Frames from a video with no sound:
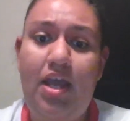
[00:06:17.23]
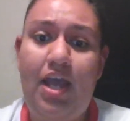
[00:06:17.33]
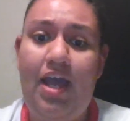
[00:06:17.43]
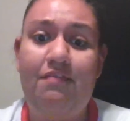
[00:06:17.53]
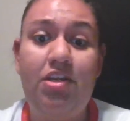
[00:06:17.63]

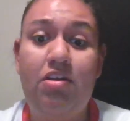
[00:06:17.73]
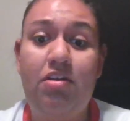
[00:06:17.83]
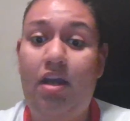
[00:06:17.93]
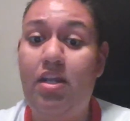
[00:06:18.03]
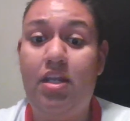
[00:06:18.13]
having
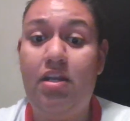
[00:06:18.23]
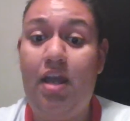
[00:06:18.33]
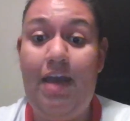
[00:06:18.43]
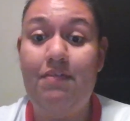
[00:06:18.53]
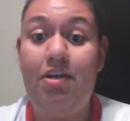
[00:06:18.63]

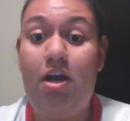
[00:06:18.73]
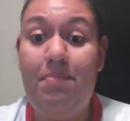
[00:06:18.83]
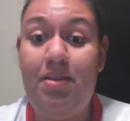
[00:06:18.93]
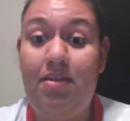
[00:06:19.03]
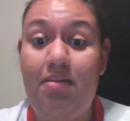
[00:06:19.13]

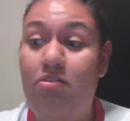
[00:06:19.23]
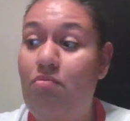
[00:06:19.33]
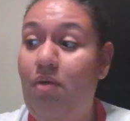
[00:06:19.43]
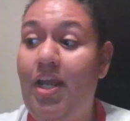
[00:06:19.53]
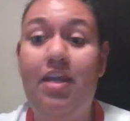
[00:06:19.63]
competence,
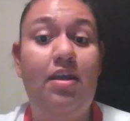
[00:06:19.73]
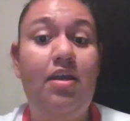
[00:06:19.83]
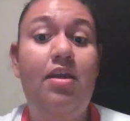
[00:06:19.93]
right?